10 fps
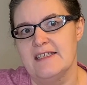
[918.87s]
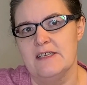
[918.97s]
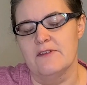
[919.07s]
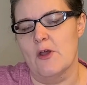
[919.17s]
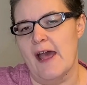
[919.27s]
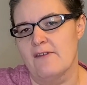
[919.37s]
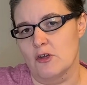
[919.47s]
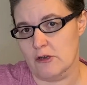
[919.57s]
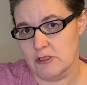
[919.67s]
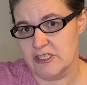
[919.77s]
Even though I haven't
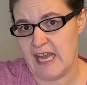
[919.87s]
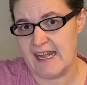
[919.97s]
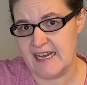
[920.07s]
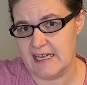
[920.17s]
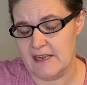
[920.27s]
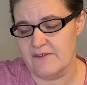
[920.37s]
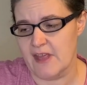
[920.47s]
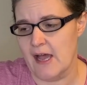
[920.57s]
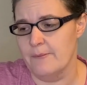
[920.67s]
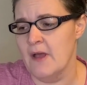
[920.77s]
crocheted any of
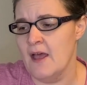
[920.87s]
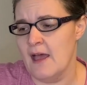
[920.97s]
them,